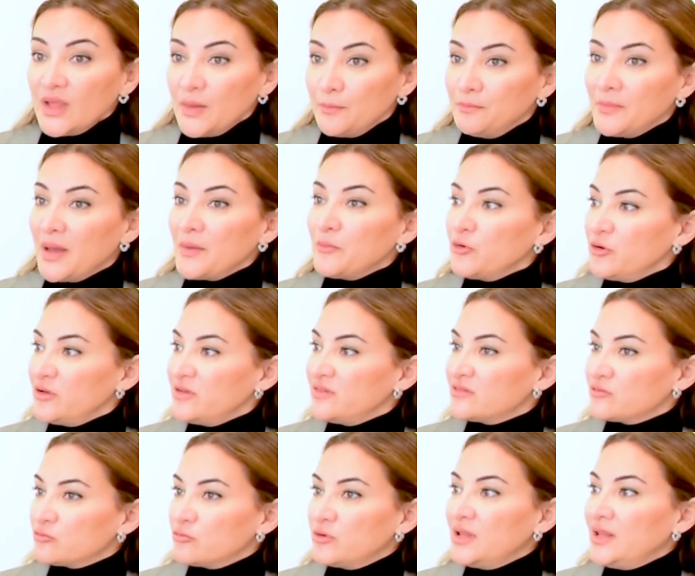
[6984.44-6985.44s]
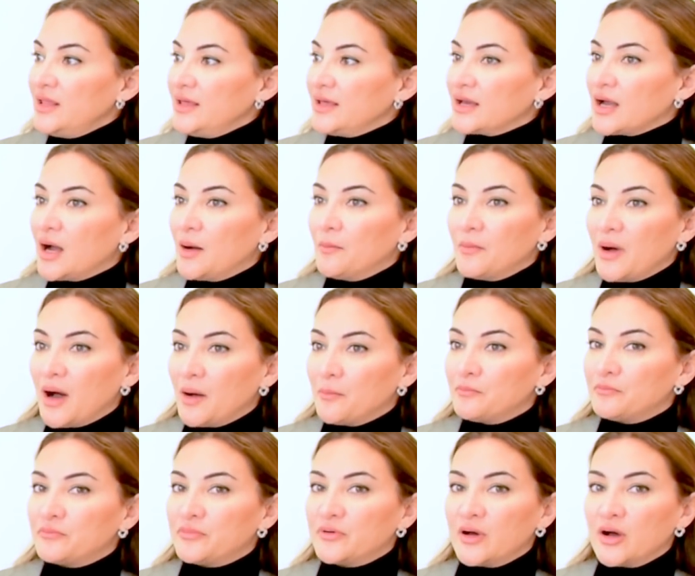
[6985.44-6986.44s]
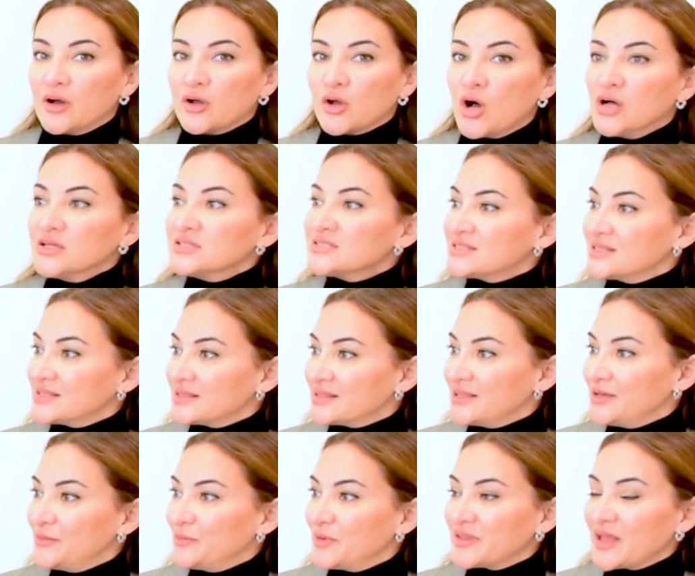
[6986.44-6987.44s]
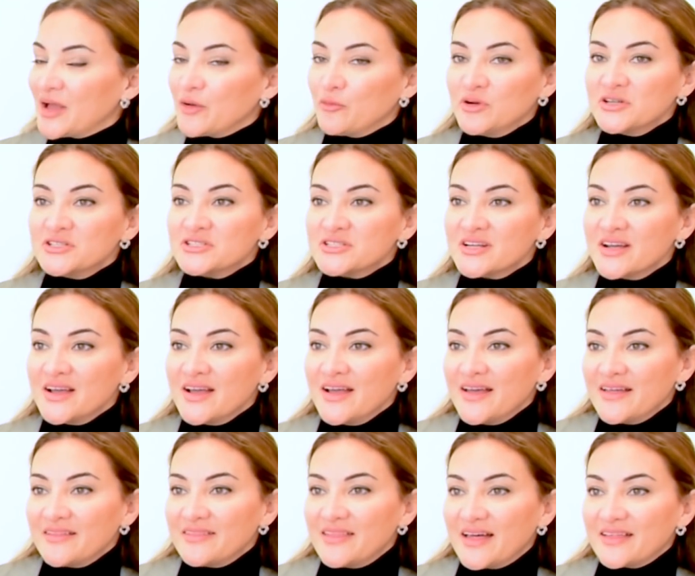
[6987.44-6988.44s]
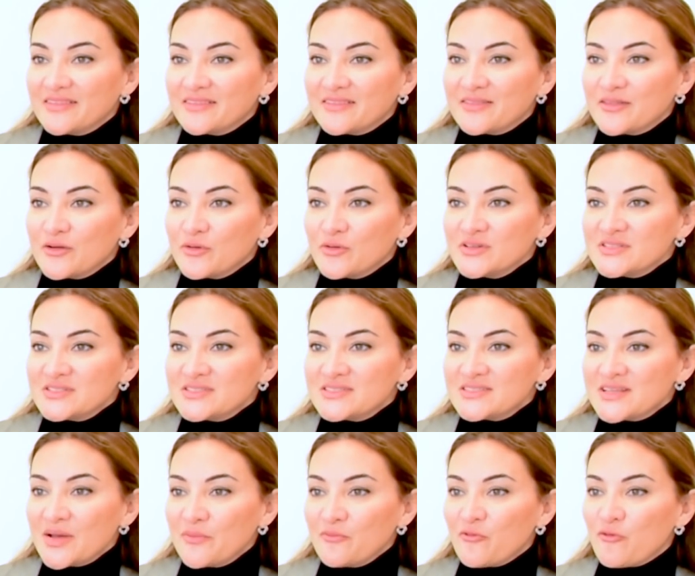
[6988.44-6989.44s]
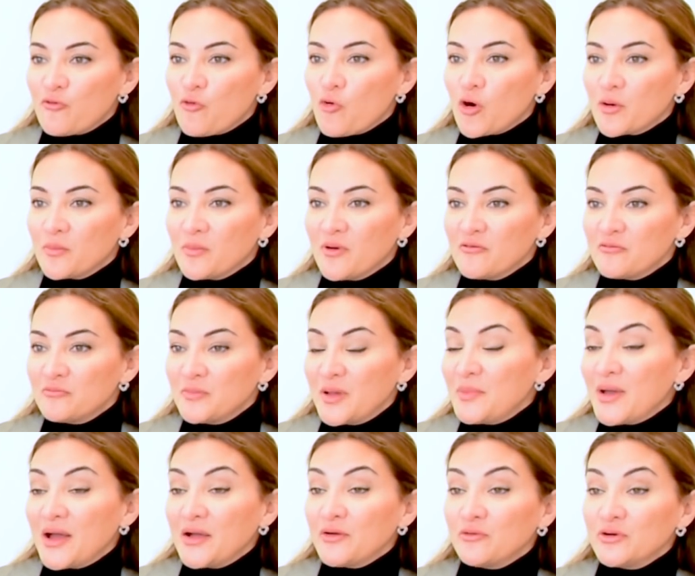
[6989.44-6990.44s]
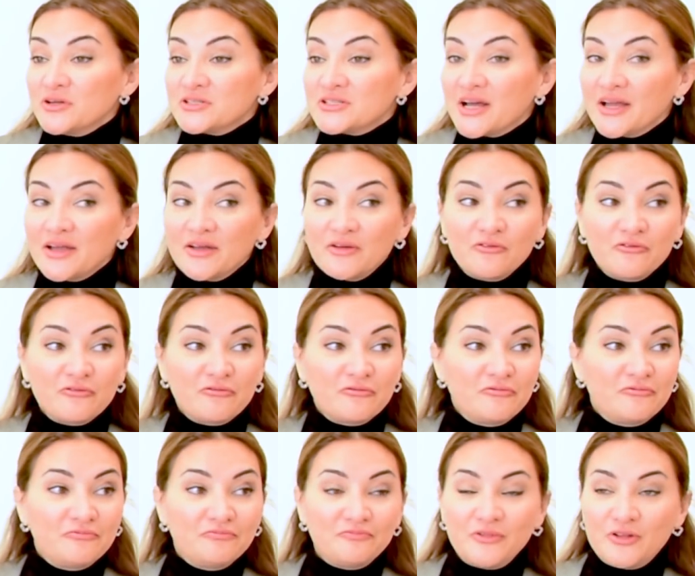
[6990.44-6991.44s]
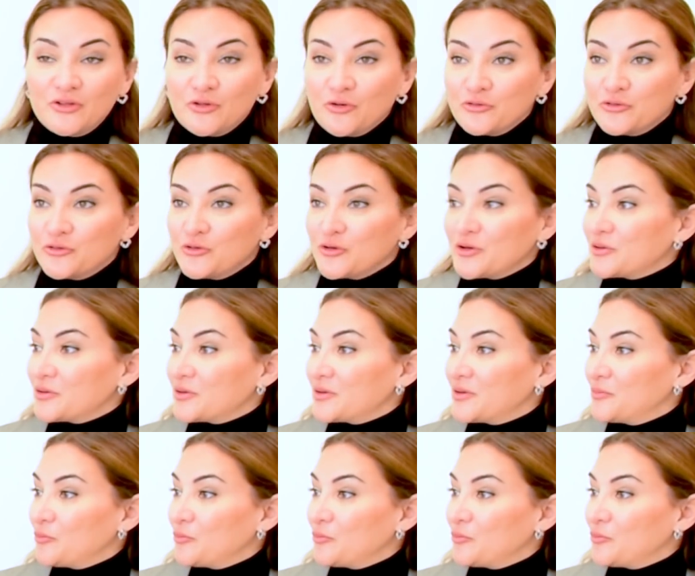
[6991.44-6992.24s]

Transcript: memories really come up constantly, but I wish that there was some form of, maybe I wish I, you know, took